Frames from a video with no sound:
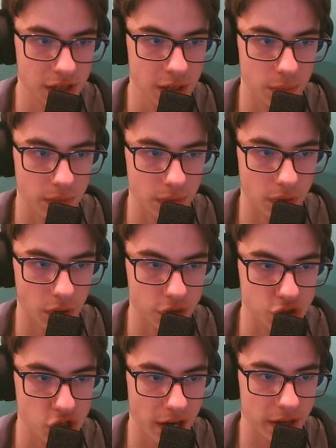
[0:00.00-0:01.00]
We've got
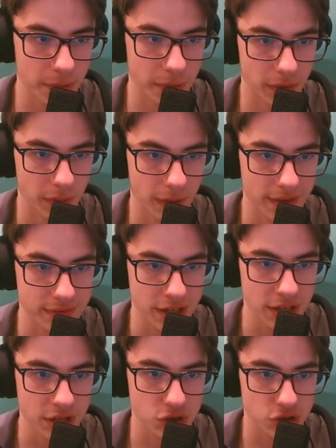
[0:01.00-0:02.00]
Jacob on the left,
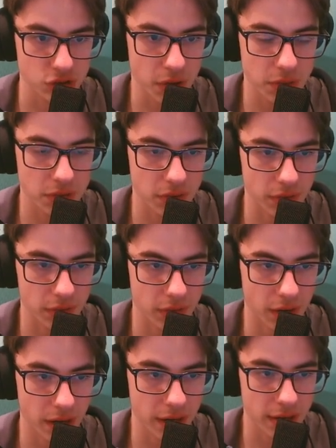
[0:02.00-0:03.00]
Schroeter on the
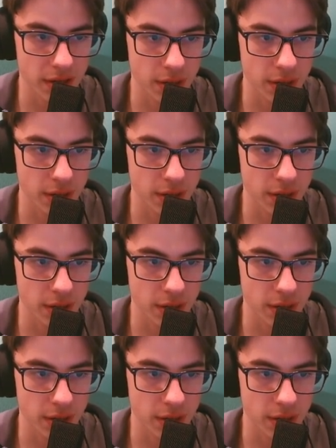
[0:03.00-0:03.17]
right.